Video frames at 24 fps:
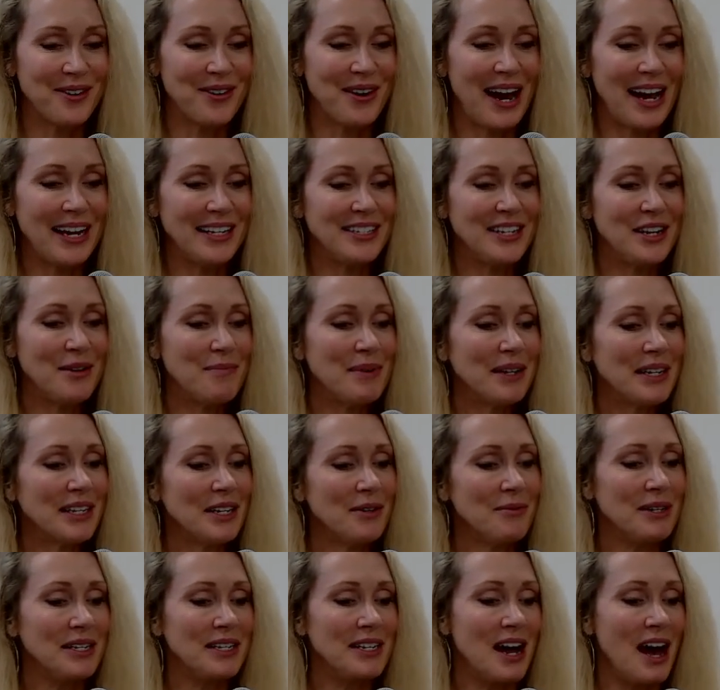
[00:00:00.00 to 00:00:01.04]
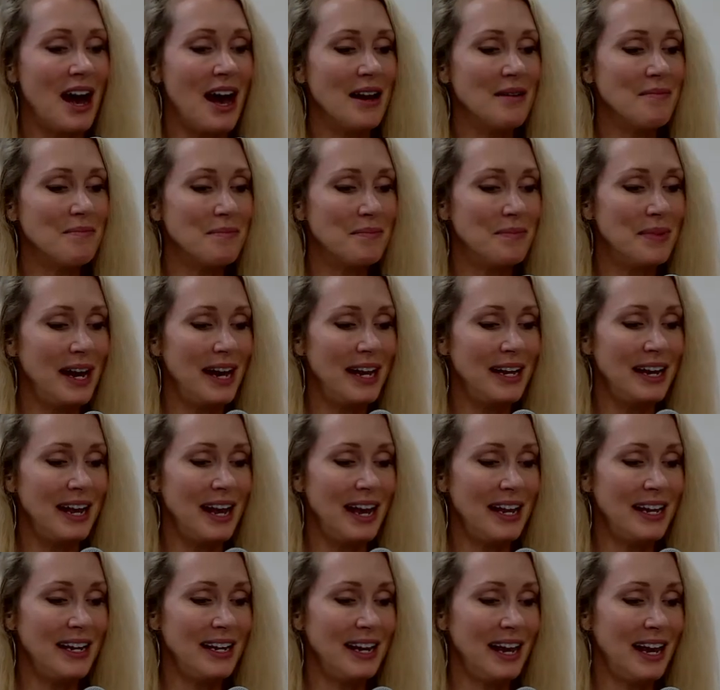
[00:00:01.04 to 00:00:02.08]
I typically would not,
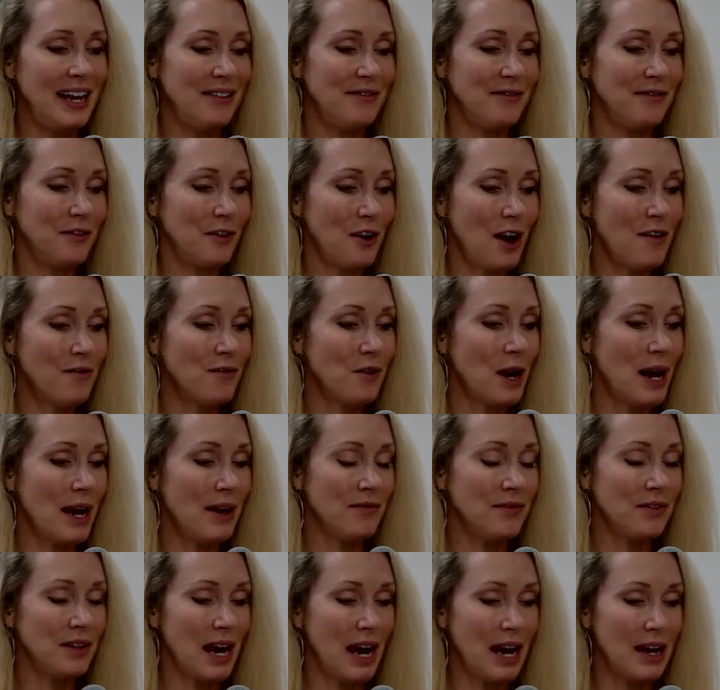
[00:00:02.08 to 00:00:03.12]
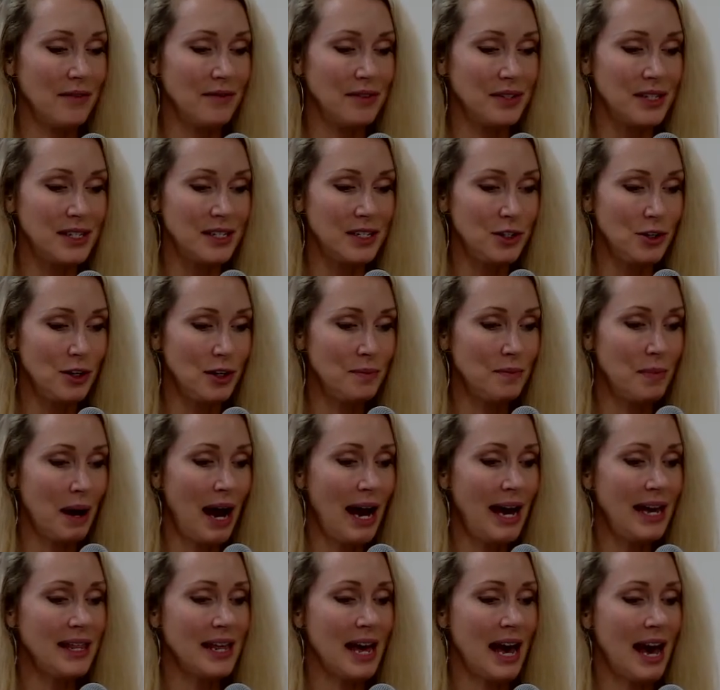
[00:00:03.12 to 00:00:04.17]
and forever I've stood
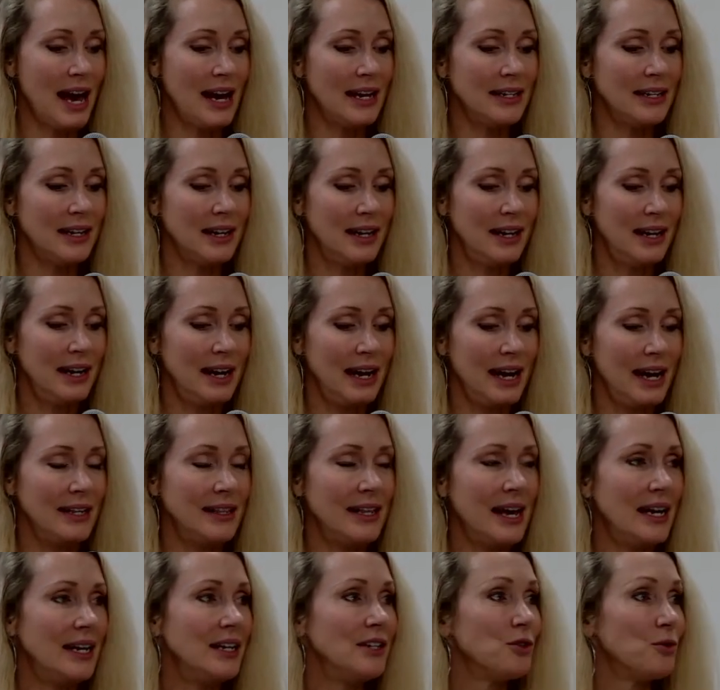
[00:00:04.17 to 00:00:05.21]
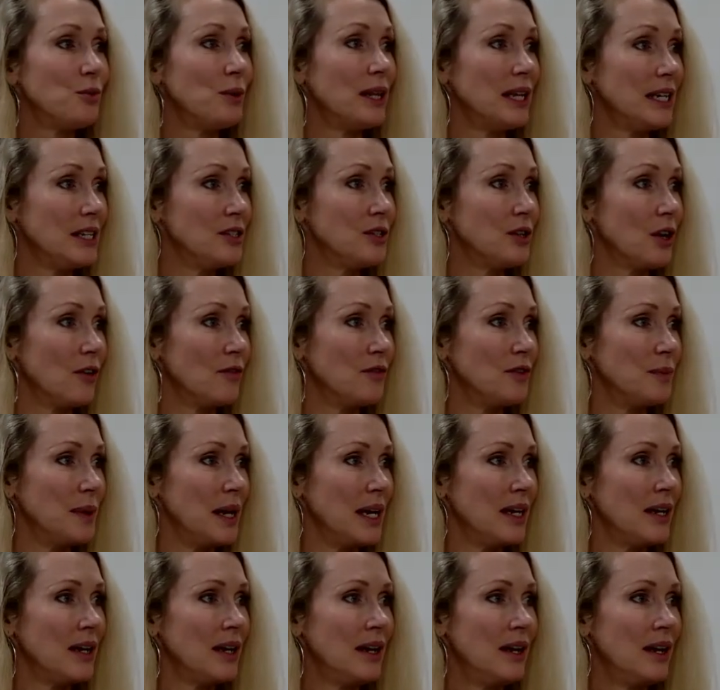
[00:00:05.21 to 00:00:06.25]
by that, and that has really served
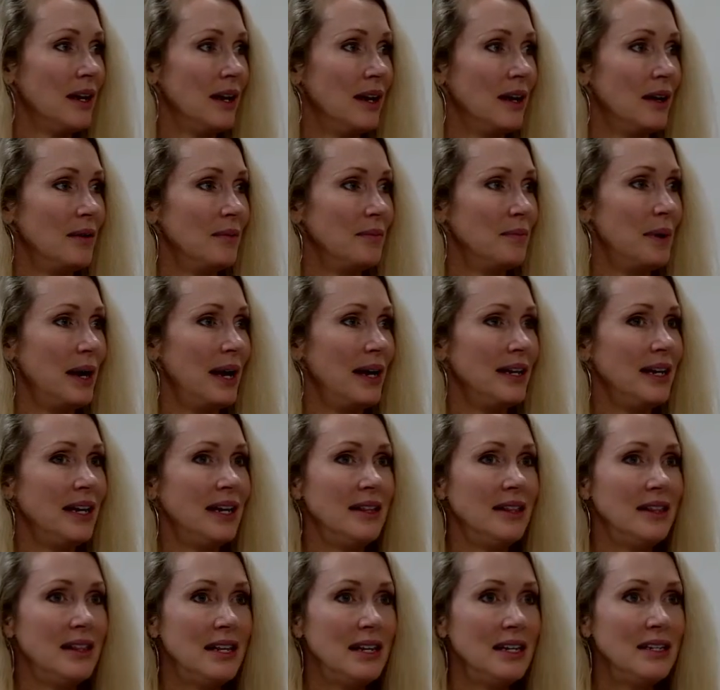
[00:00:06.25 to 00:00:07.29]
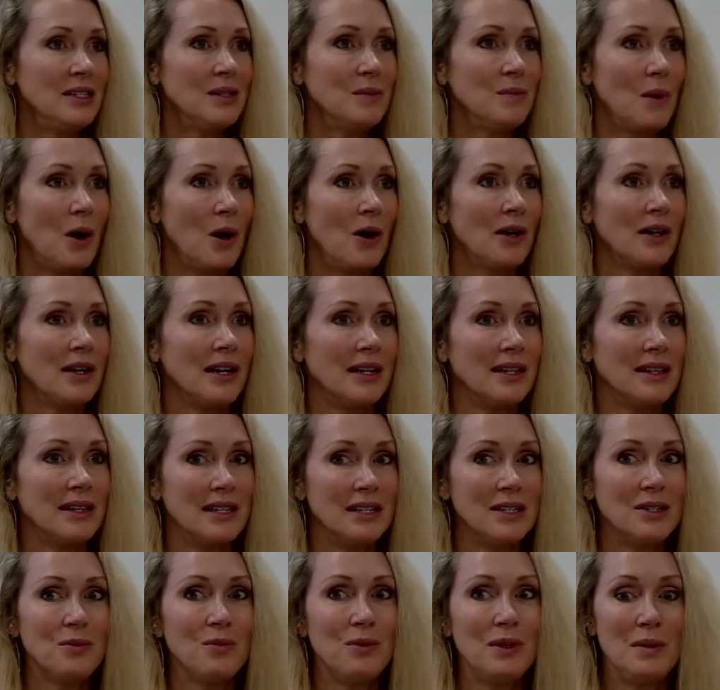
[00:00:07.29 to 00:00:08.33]
me. But in this market,
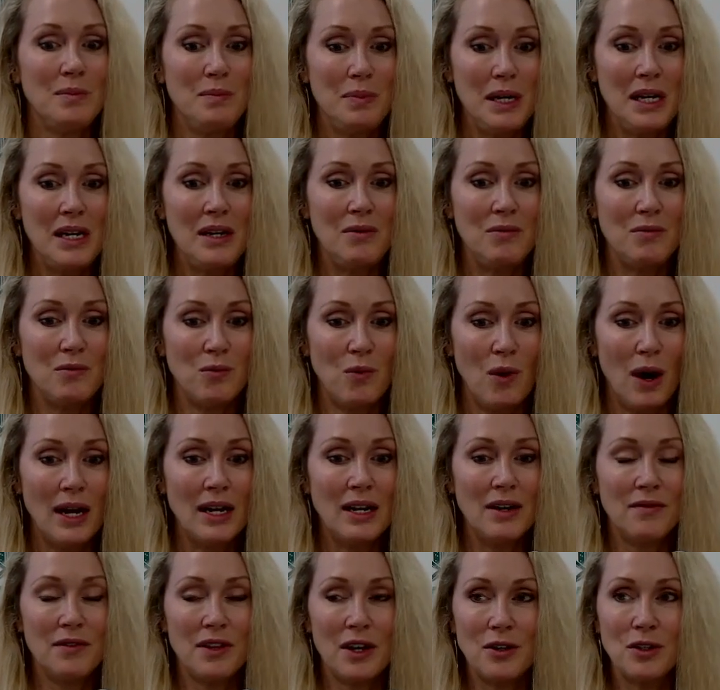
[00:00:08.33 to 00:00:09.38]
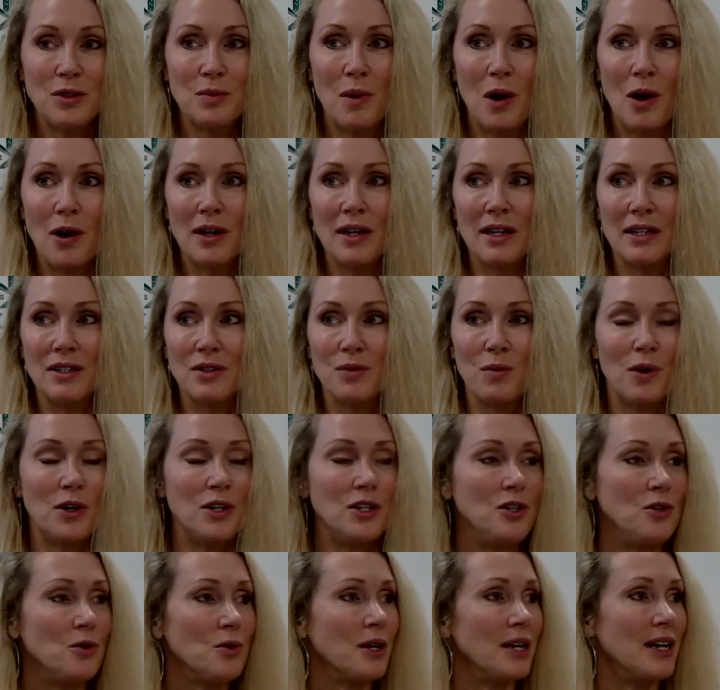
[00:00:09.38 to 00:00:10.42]
this would be one of those markets where
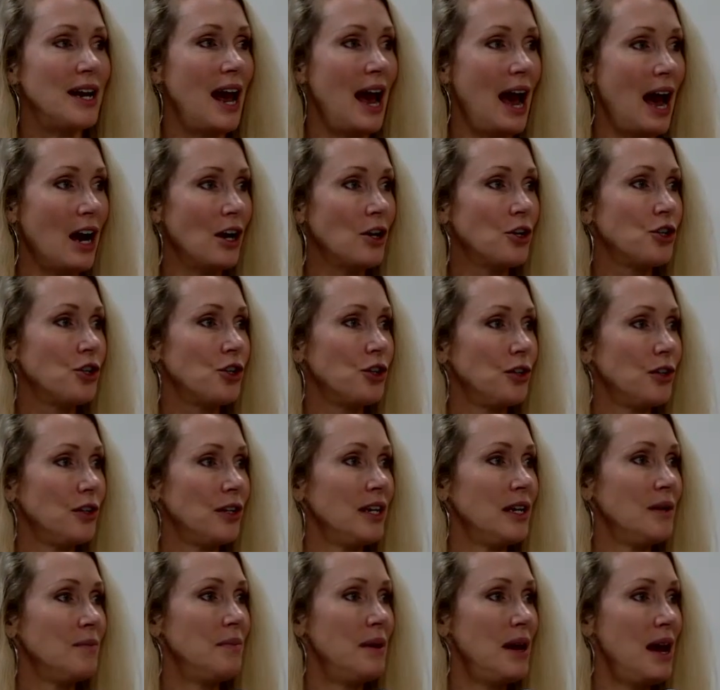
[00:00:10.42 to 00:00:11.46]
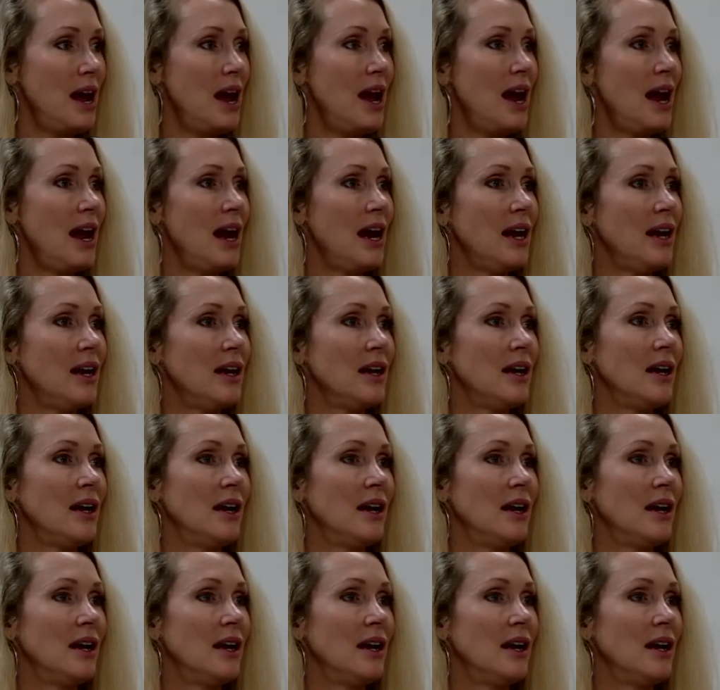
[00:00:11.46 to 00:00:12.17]
you could actually pay